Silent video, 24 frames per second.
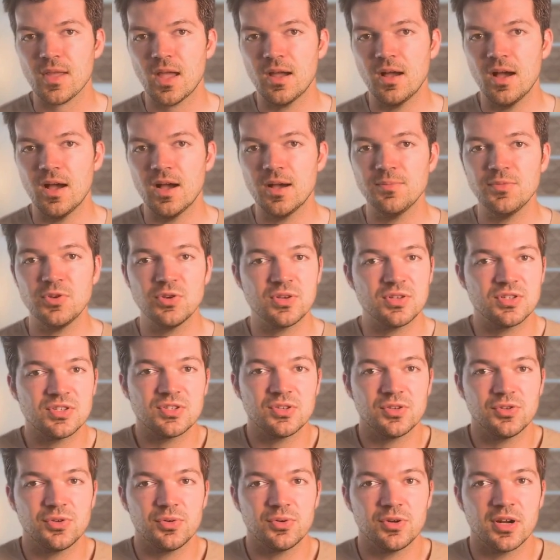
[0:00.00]
um, you could
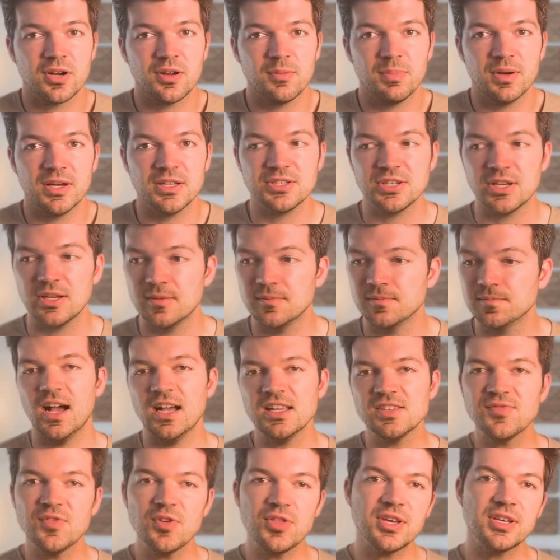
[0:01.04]
still do it on a budget.
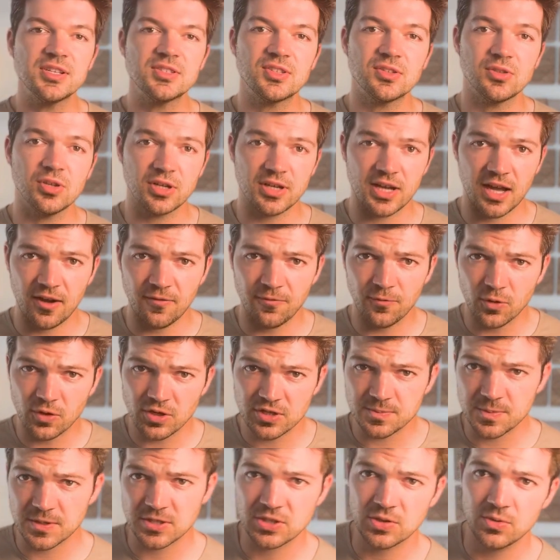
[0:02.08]
As for things to look out for,
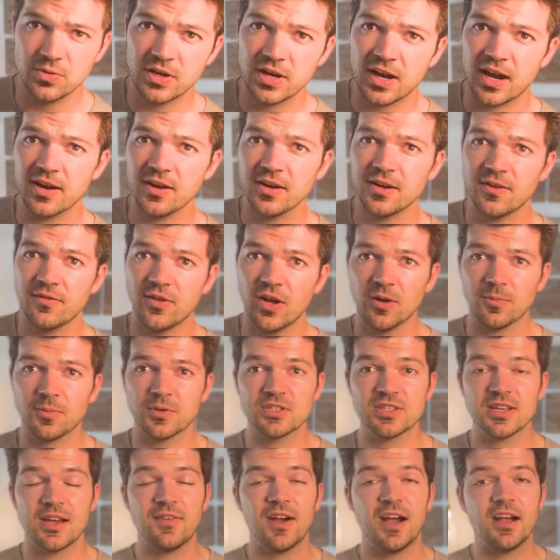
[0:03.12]
especially when hiring
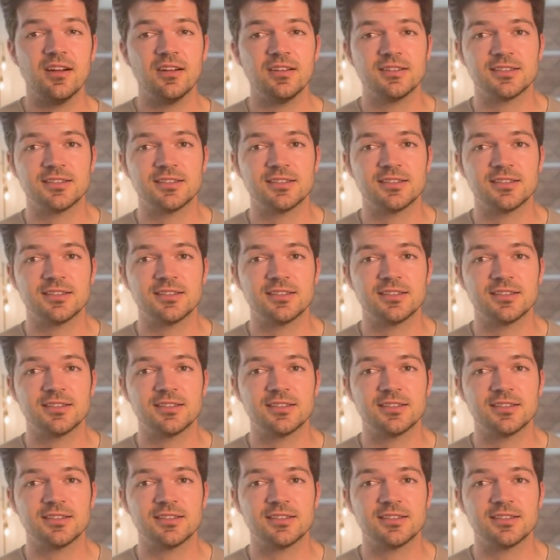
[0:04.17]
developers, I've hired a